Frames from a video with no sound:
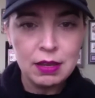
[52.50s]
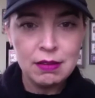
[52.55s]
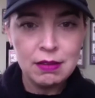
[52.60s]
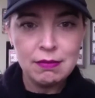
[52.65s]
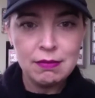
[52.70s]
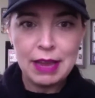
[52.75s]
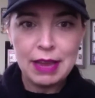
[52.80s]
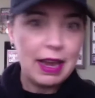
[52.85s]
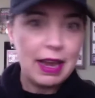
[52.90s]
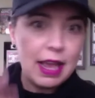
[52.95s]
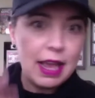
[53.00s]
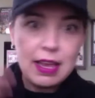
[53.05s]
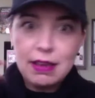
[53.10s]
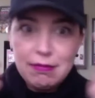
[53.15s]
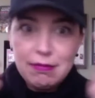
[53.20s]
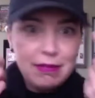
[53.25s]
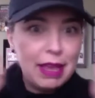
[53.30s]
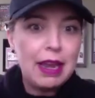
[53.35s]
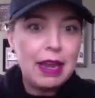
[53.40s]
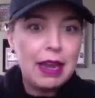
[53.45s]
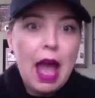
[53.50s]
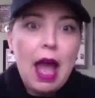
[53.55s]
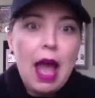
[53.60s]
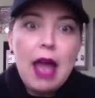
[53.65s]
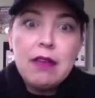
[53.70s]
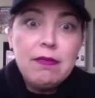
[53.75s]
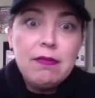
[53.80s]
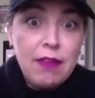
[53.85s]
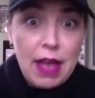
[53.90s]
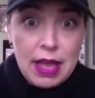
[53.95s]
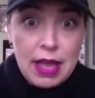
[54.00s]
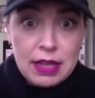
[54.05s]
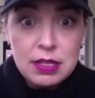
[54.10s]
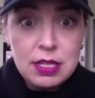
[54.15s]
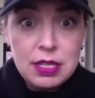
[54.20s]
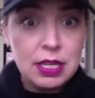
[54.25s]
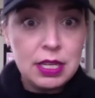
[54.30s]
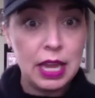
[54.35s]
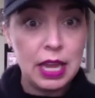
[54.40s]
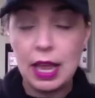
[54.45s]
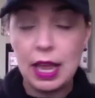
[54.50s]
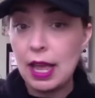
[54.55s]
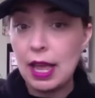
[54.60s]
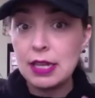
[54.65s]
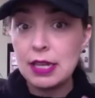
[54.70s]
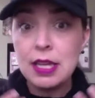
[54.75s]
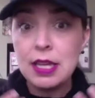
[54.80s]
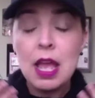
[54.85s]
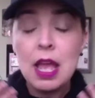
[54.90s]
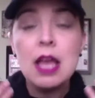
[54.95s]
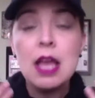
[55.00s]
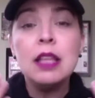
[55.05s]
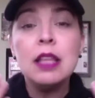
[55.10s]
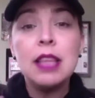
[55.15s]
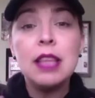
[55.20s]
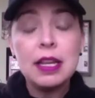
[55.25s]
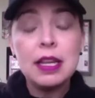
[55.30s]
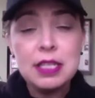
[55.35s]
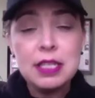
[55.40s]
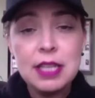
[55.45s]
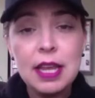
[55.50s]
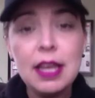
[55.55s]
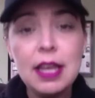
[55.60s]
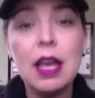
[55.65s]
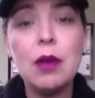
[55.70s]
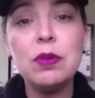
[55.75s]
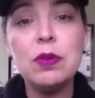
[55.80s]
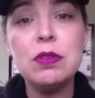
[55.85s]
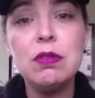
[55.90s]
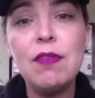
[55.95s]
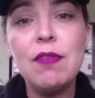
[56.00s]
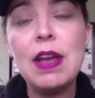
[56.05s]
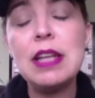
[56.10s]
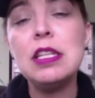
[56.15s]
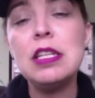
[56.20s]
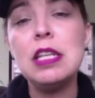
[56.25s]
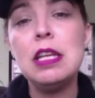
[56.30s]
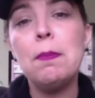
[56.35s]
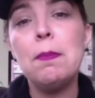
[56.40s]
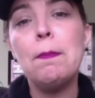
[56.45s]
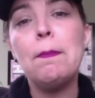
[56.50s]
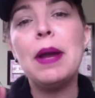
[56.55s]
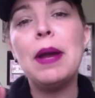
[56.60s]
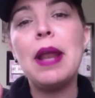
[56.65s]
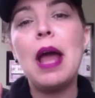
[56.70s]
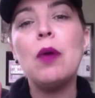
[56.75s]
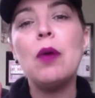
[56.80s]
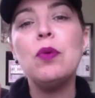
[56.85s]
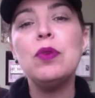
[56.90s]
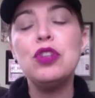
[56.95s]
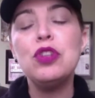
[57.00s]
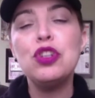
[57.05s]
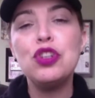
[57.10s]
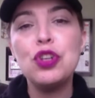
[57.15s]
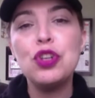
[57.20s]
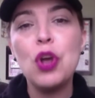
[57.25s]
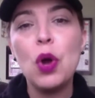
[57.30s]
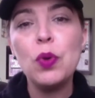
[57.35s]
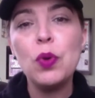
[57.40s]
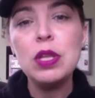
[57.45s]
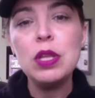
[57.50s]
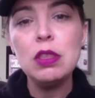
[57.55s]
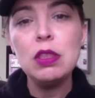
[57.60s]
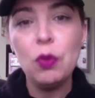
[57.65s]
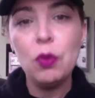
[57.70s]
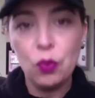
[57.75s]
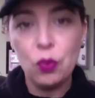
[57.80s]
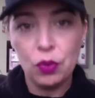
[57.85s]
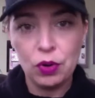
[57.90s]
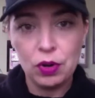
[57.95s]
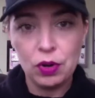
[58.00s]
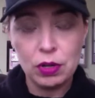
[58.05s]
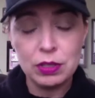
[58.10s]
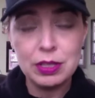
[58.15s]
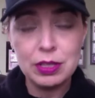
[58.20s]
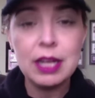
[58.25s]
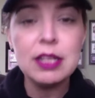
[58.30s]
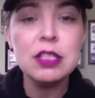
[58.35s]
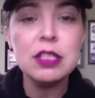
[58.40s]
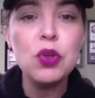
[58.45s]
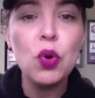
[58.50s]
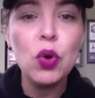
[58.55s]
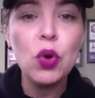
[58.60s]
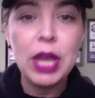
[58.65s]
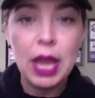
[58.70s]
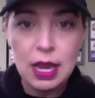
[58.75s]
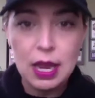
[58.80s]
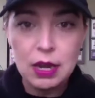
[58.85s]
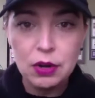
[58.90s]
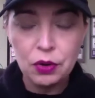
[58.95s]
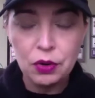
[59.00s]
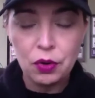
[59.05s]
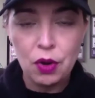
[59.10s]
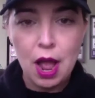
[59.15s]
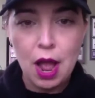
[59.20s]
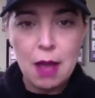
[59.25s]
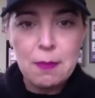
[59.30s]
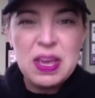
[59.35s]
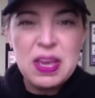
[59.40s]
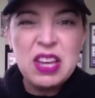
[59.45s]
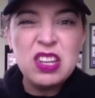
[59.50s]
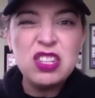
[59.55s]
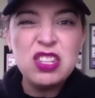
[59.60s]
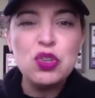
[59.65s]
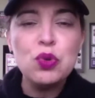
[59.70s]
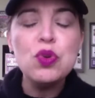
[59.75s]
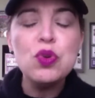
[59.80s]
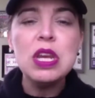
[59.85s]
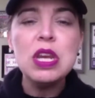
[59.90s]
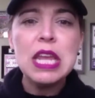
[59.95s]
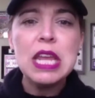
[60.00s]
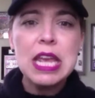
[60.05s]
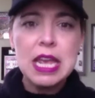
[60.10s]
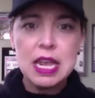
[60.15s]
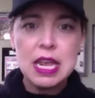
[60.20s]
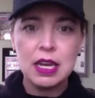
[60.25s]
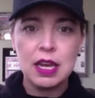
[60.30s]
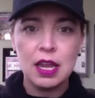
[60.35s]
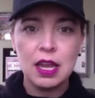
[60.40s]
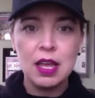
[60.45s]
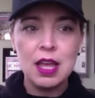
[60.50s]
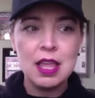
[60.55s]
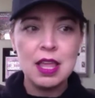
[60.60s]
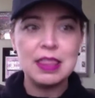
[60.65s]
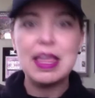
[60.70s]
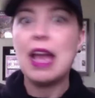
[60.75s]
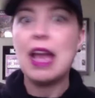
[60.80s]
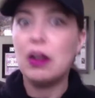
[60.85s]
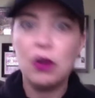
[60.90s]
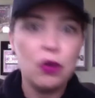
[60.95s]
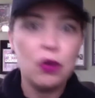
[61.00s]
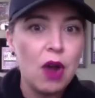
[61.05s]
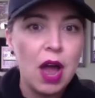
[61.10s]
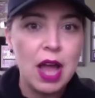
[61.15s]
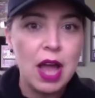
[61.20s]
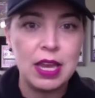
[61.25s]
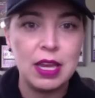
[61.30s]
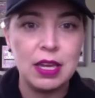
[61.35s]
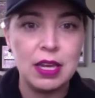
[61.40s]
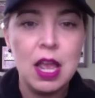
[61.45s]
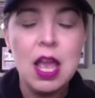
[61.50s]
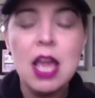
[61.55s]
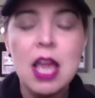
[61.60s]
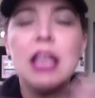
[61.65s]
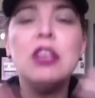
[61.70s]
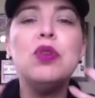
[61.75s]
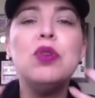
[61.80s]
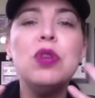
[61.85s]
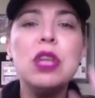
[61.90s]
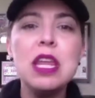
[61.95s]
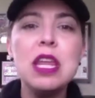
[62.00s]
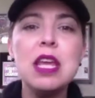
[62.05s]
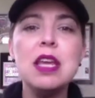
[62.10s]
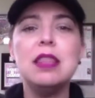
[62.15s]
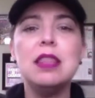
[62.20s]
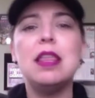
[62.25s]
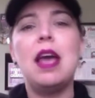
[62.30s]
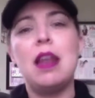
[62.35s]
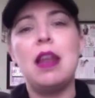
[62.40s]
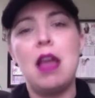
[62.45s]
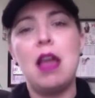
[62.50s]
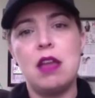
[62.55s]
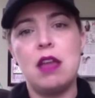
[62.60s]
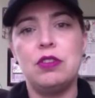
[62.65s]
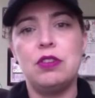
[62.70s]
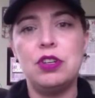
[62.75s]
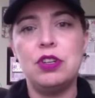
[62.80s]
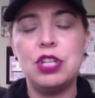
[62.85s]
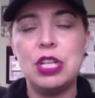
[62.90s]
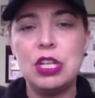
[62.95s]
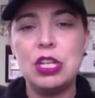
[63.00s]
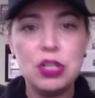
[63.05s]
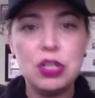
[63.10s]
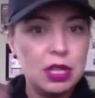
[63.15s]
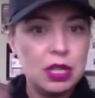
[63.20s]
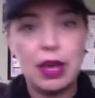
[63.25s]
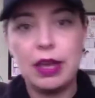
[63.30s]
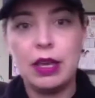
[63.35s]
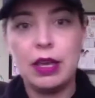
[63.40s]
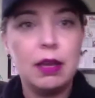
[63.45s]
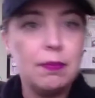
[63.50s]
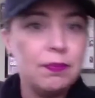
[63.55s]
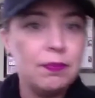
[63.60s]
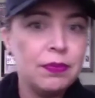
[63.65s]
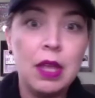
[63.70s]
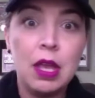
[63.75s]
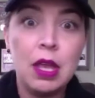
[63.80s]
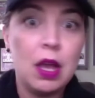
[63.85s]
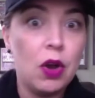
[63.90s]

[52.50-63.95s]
and I vent. And that day I was venting, but I was showing the world that it's okay to cry because you need that crying, and you need that energy to like, all